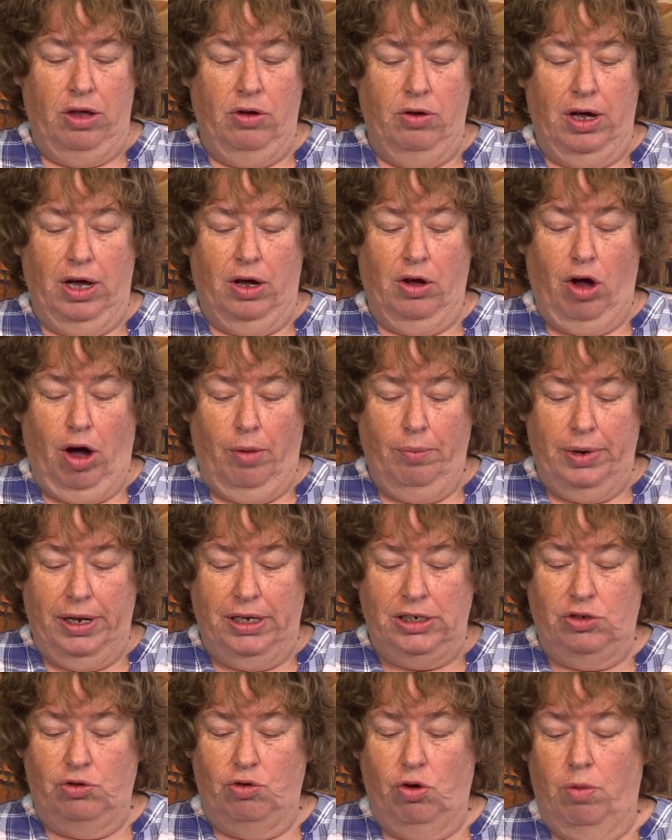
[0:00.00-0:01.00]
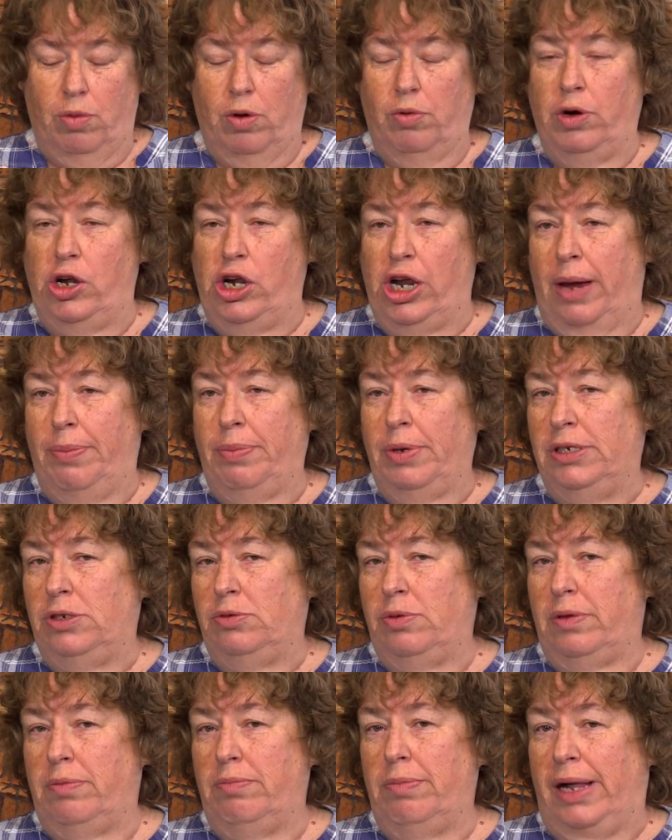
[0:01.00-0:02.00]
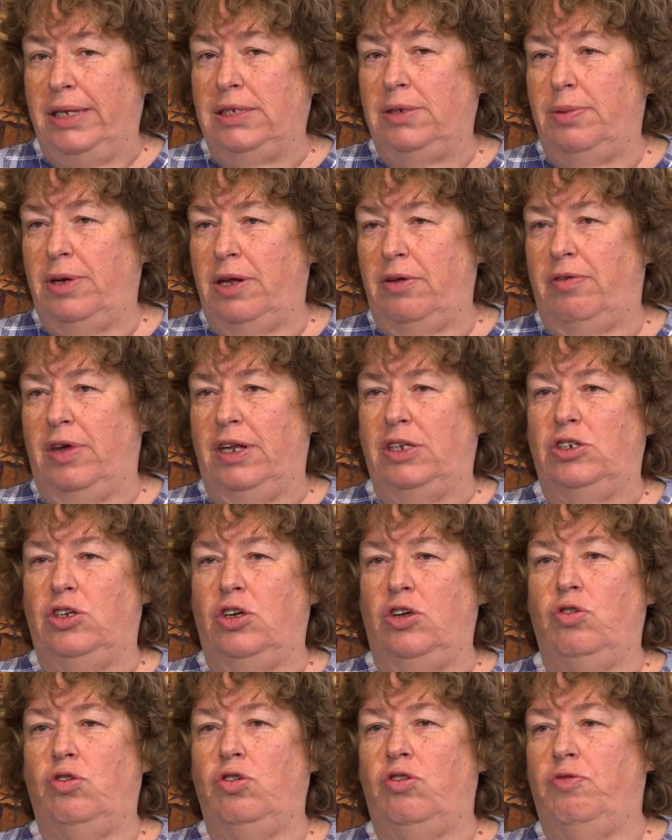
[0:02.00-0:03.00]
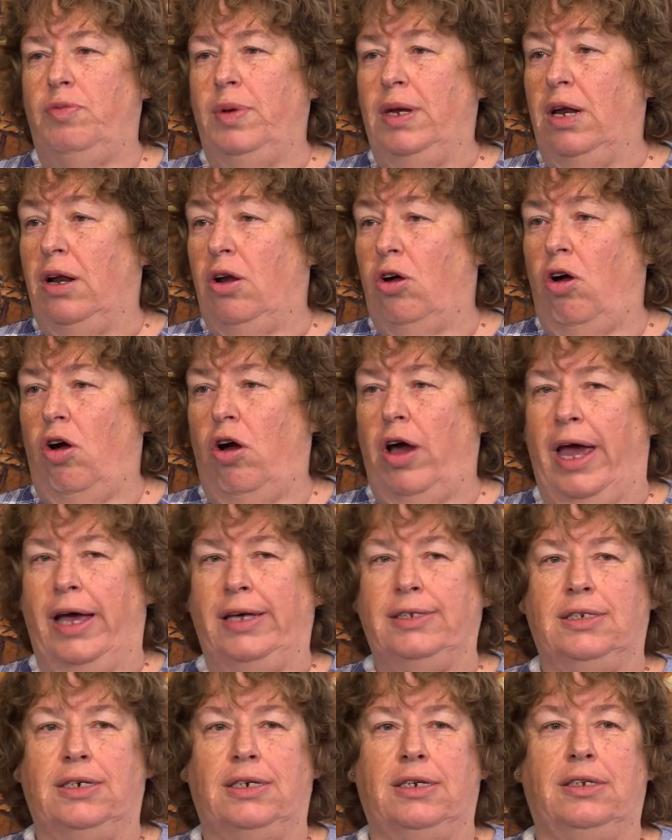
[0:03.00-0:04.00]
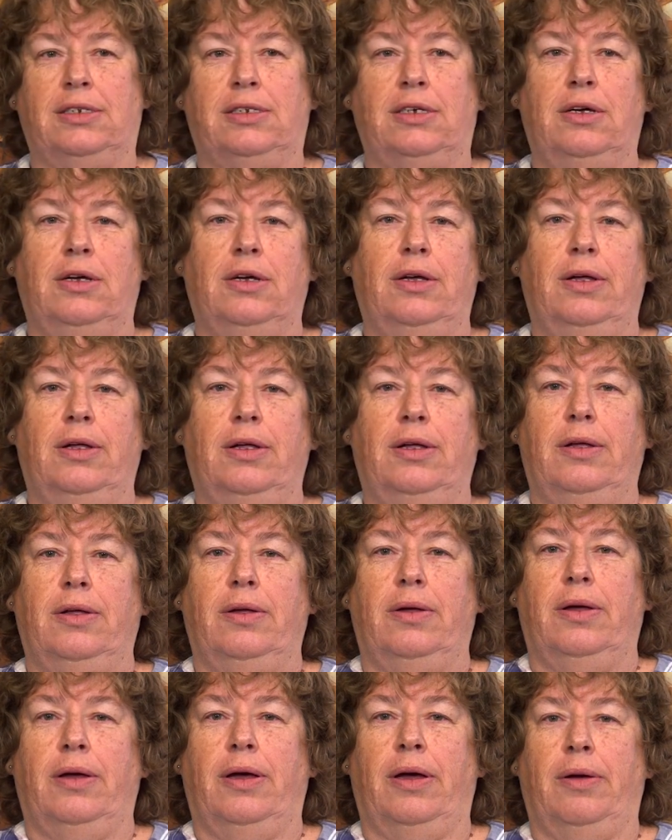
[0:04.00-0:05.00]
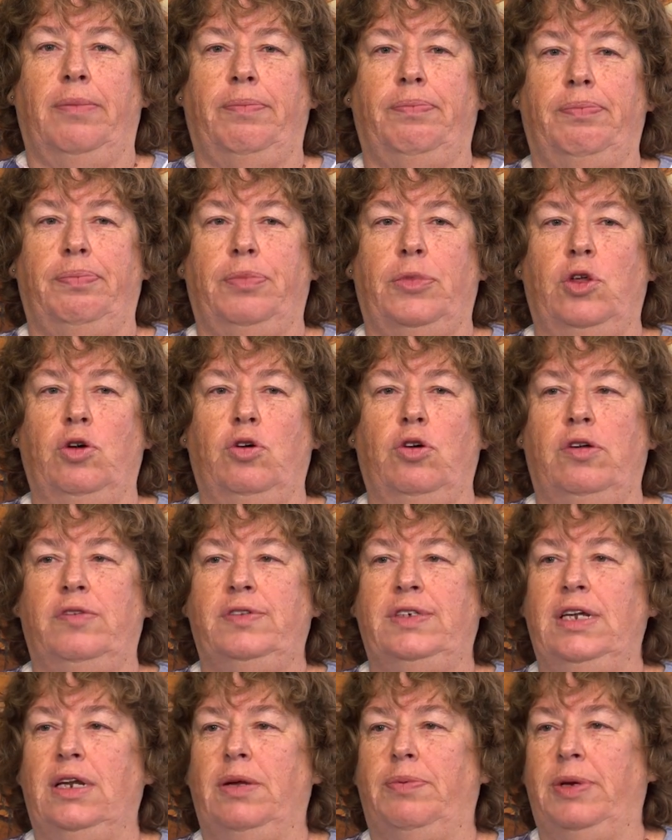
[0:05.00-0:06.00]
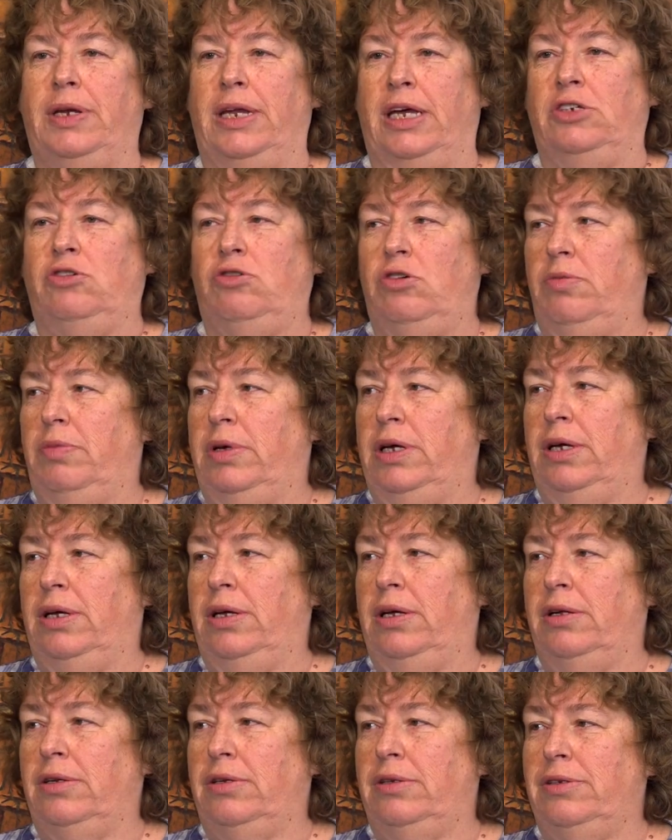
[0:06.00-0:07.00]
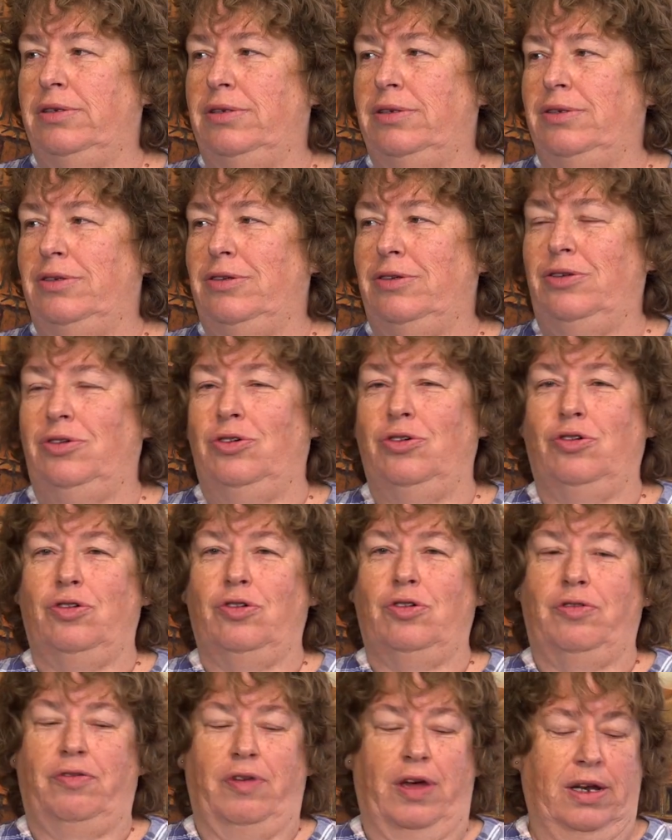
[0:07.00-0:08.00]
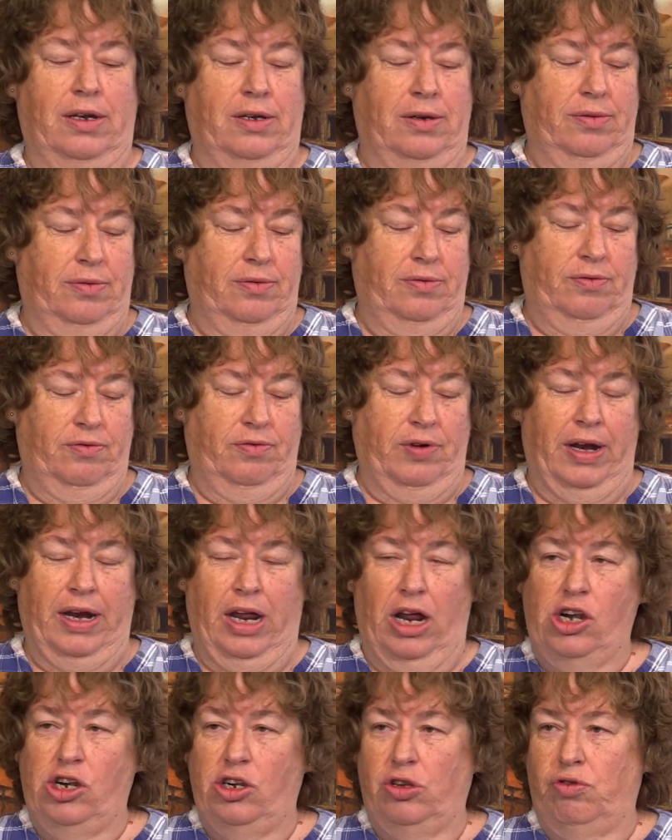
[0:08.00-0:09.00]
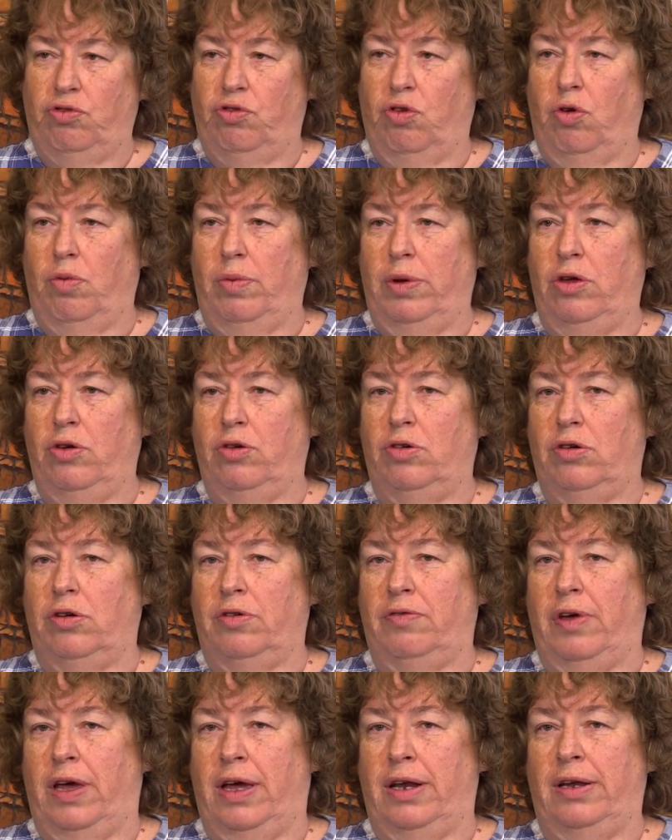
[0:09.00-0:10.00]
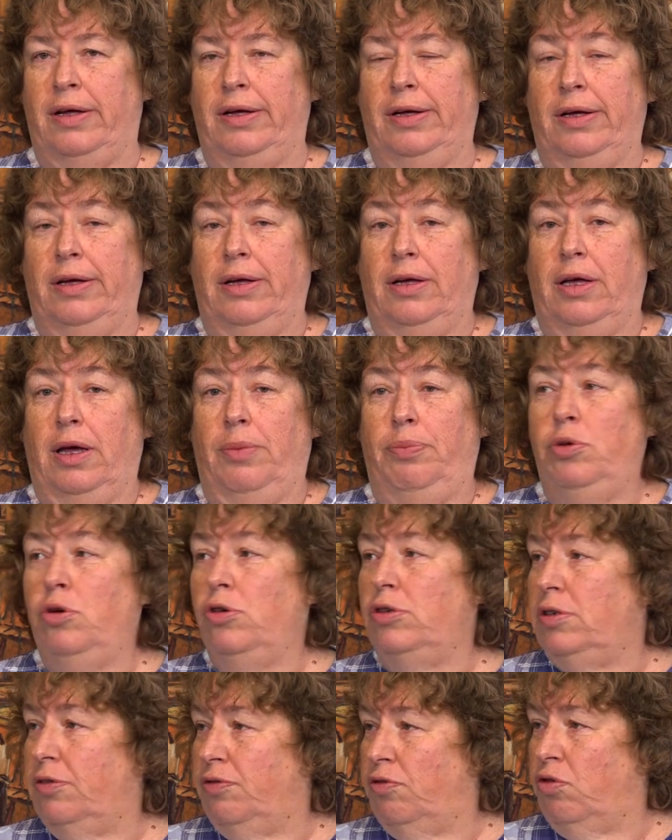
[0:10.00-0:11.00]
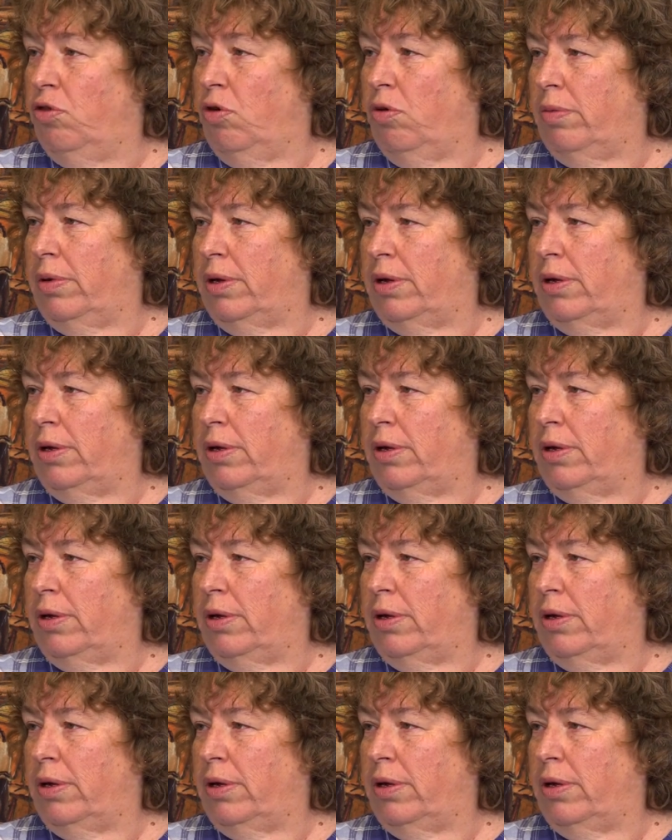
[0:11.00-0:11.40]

And you get complex trauma, which happens with multiple events. So you could have been in a car accident. You could have seen a pedestrian being killed. You could have had financial trauma. You could have had abusive trauma.